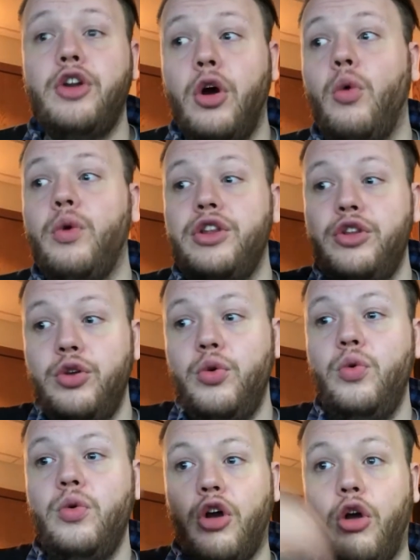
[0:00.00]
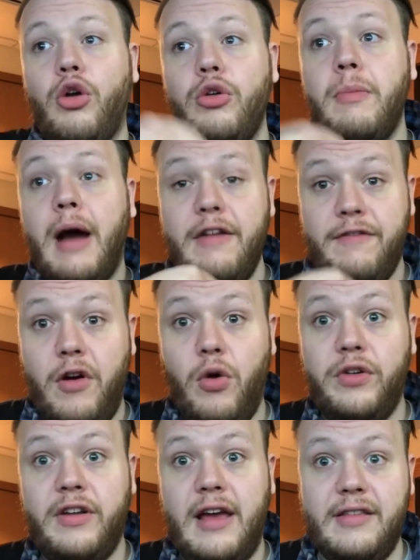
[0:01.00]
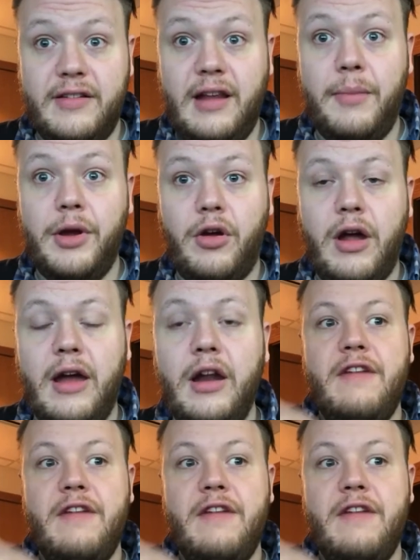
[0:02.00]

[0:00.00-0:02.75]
No, when you earn my vote as a Democrat,